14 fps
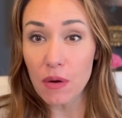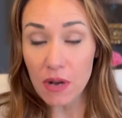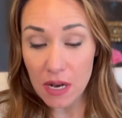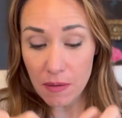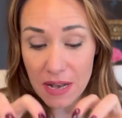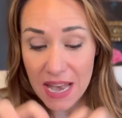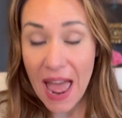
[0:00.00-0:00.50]

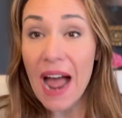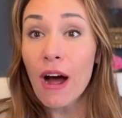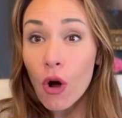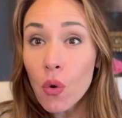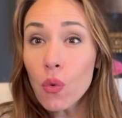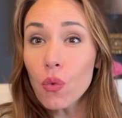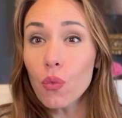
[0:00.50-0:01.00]

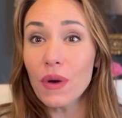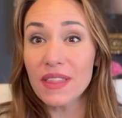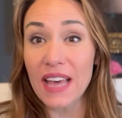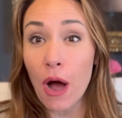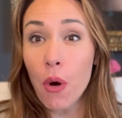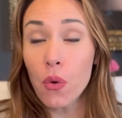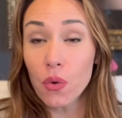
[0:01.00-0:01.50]
now
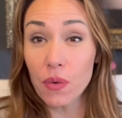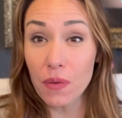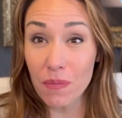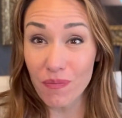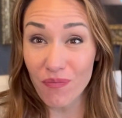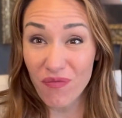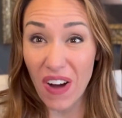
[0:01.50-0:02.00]
without
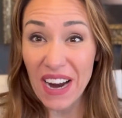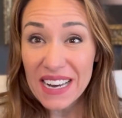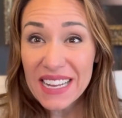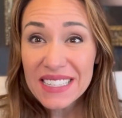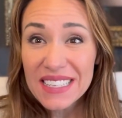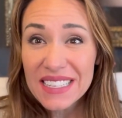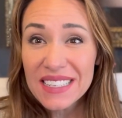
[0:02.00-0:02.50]

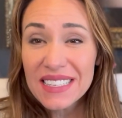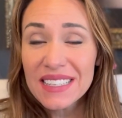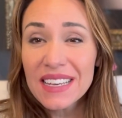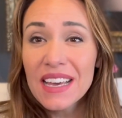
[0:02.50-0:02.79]
finances,